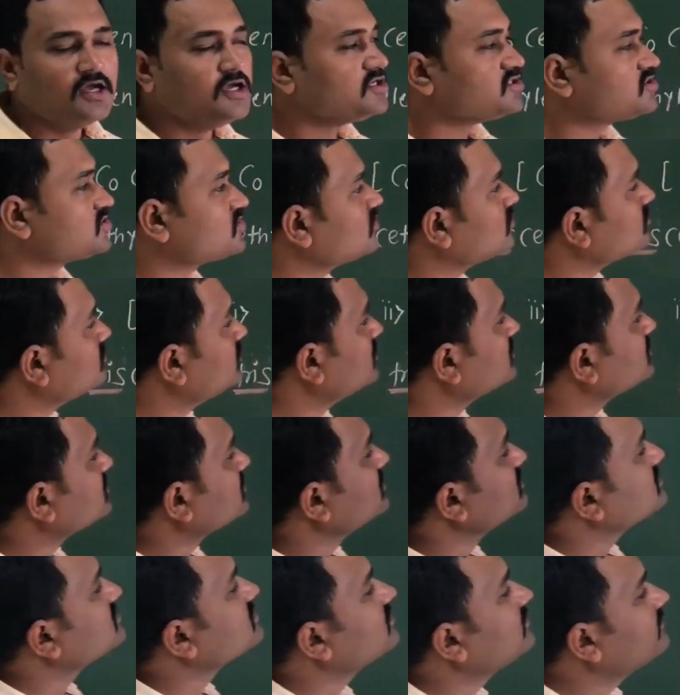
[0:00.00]
So this
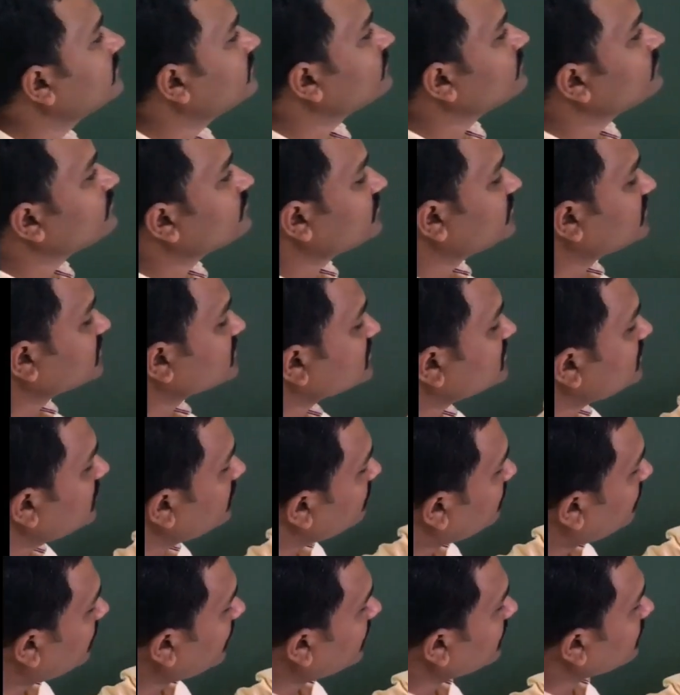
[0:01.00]
is the
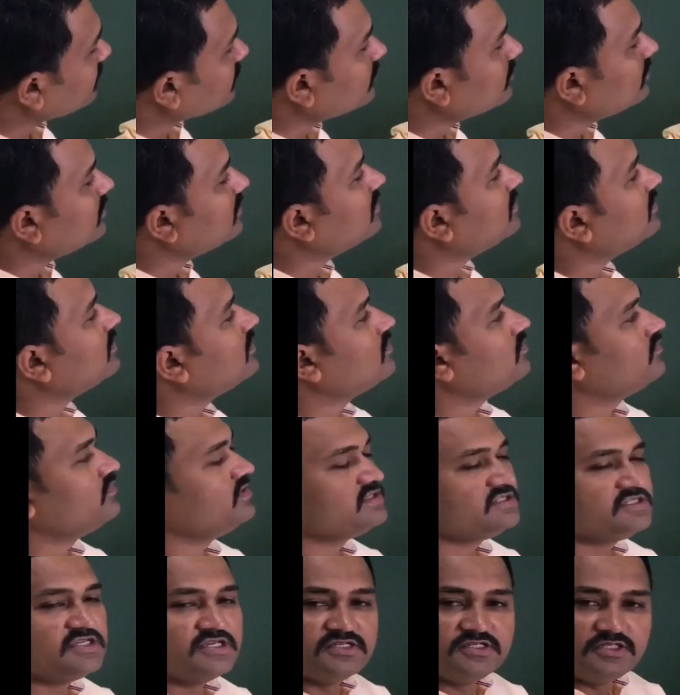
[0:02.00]
simple rule
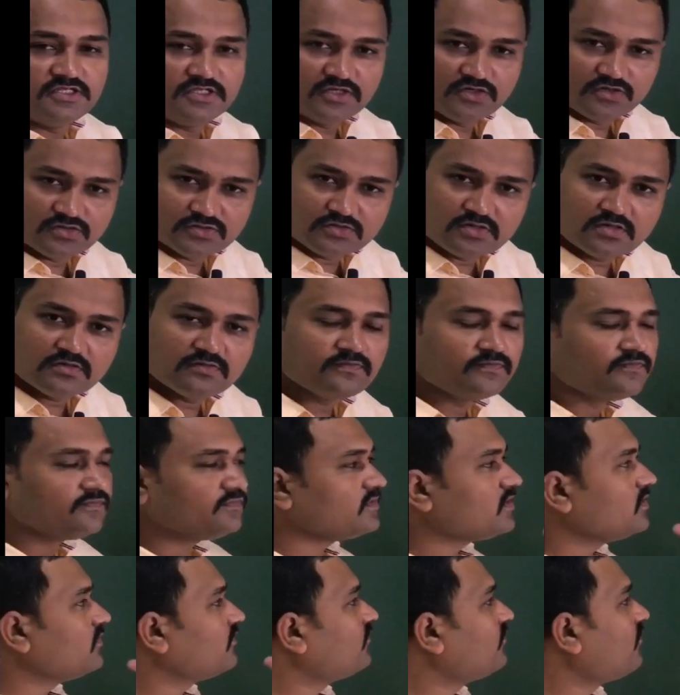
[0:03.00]
which is used
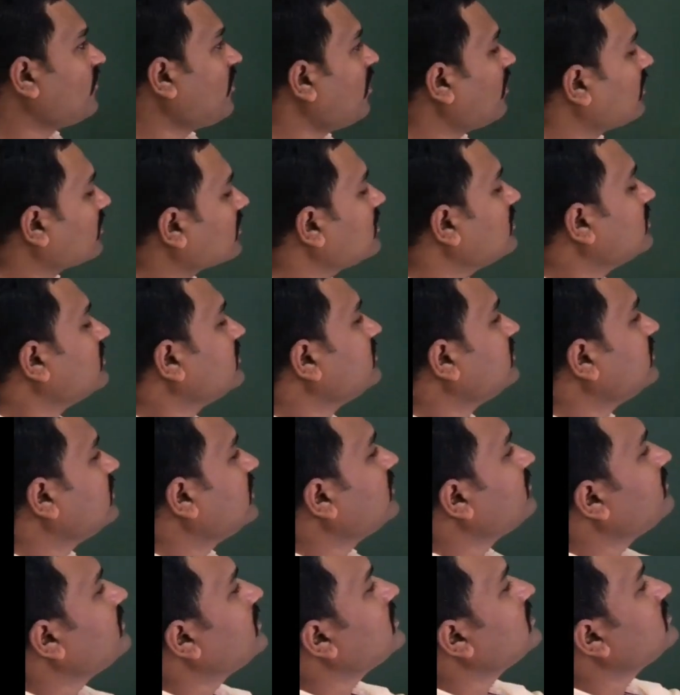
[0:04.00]
for
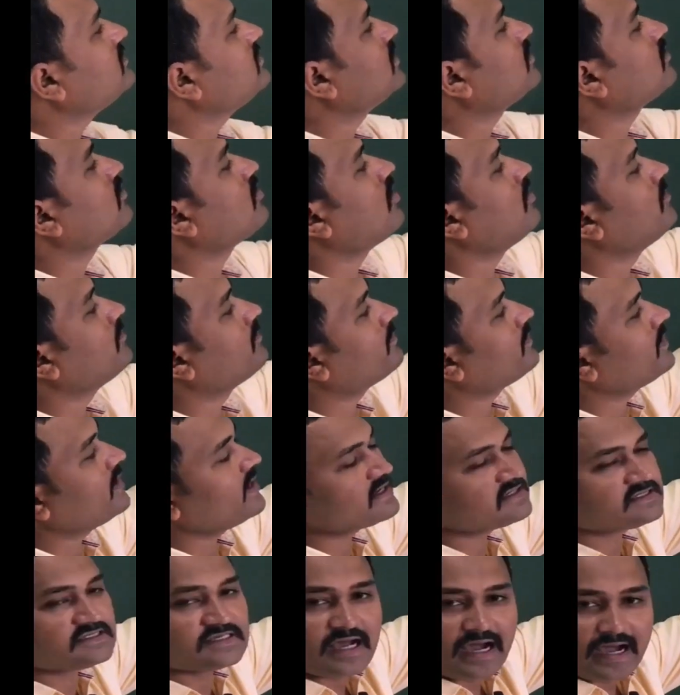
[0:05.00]
naming the
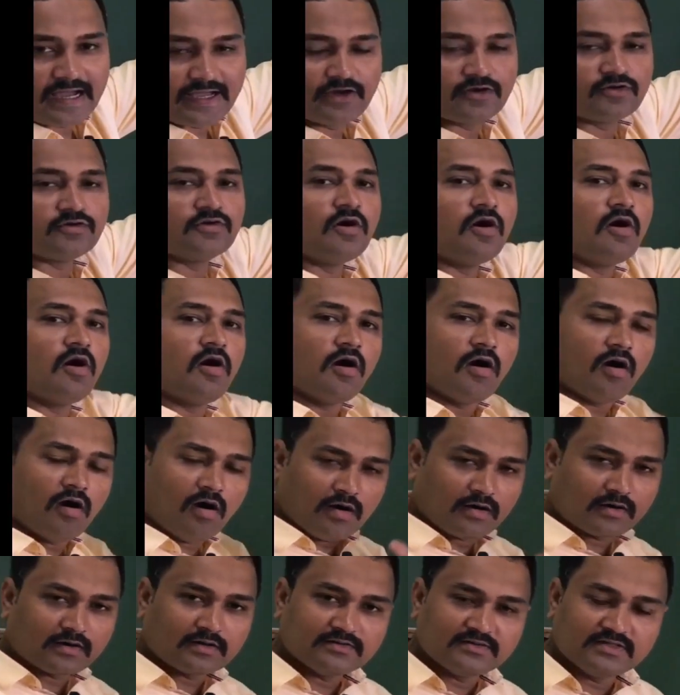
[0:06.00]
complex ion
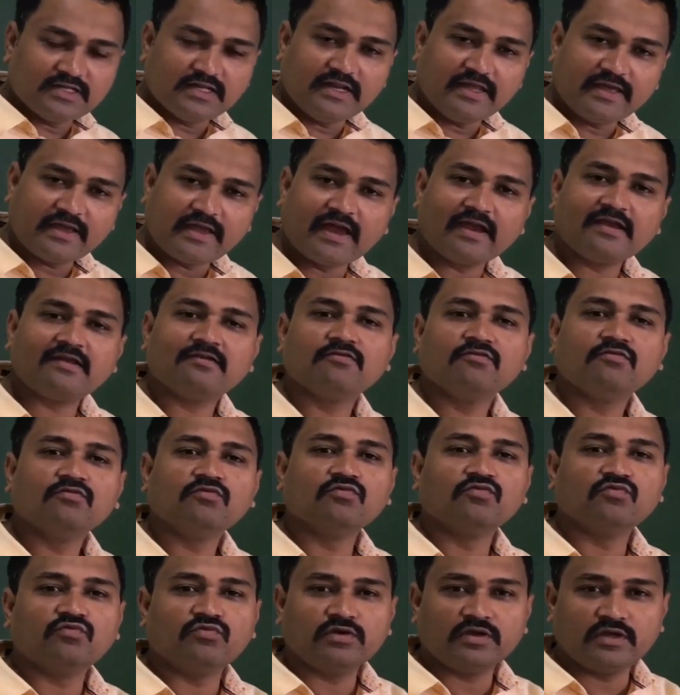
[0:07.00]
or the ligand
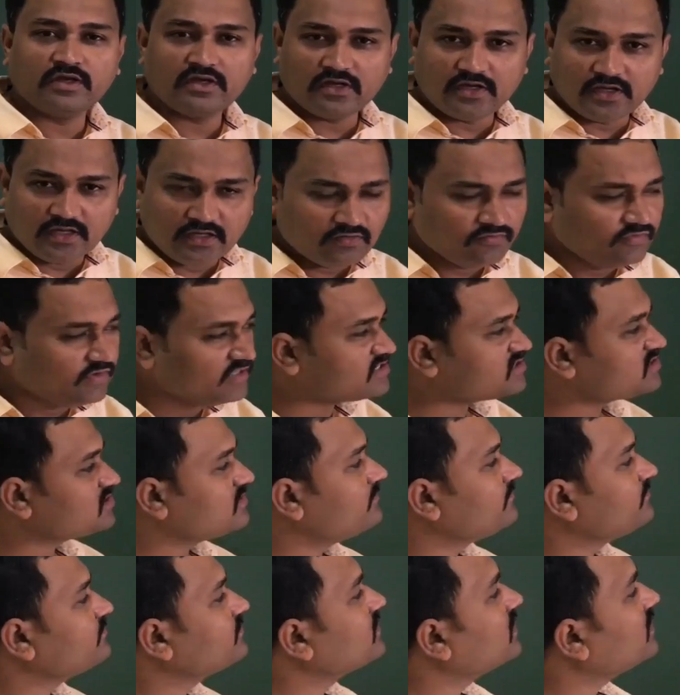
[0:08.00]
in which
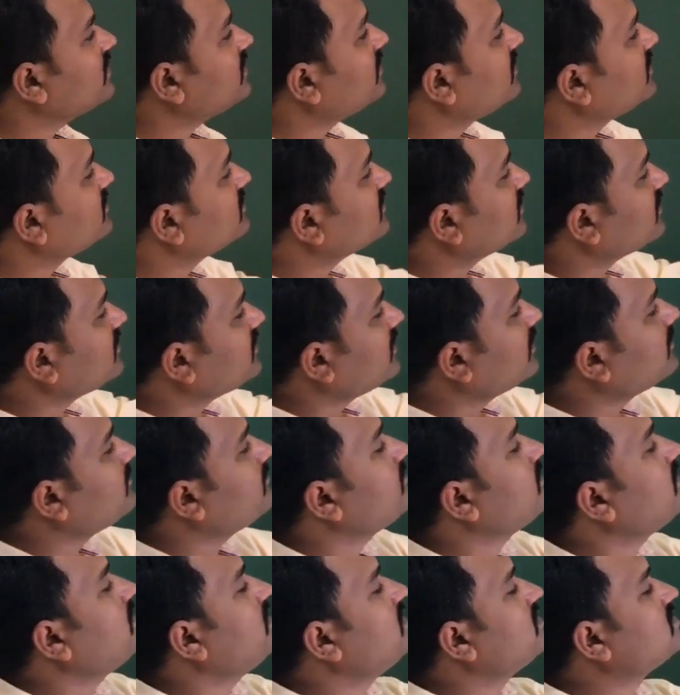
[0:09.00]
in the
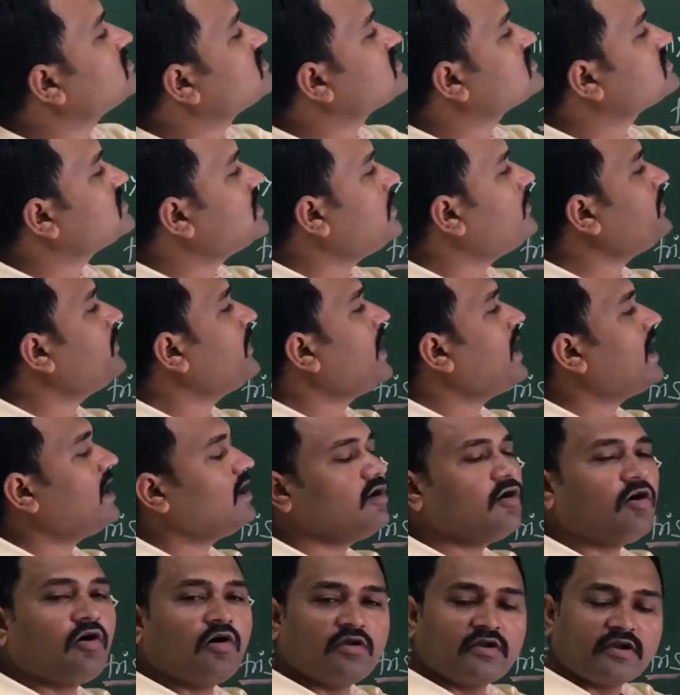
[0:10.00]
name itself
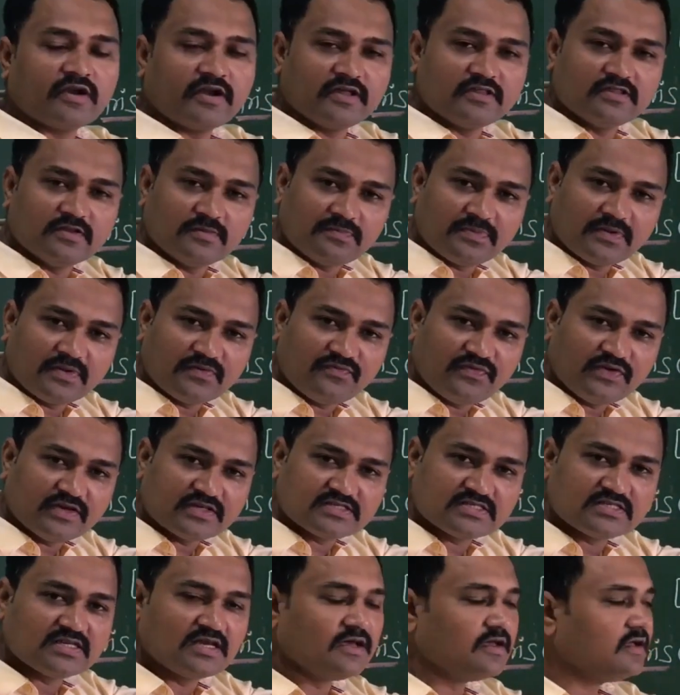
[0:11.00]
have already the
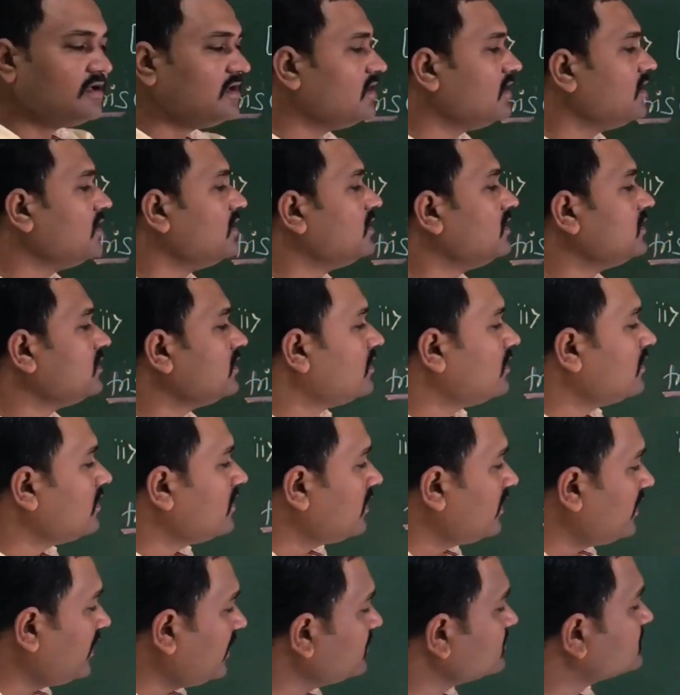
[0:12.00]
prefix.
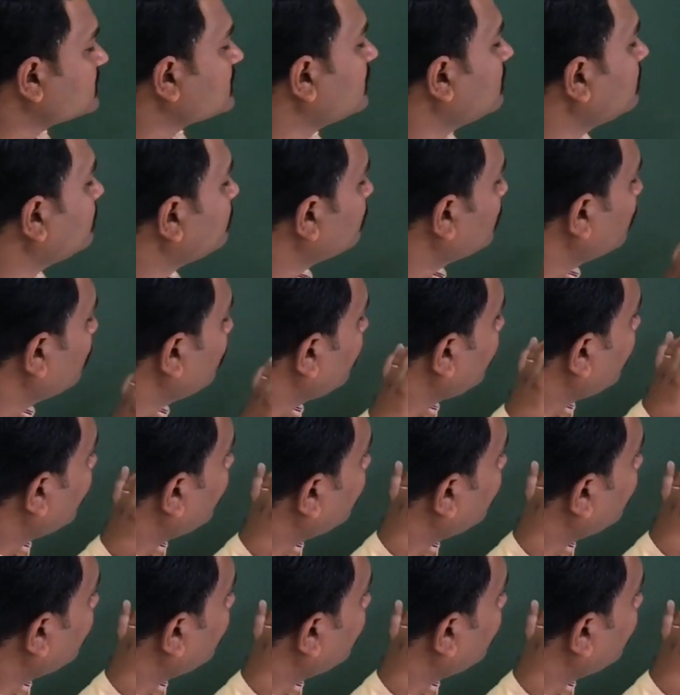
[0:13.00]
Hence we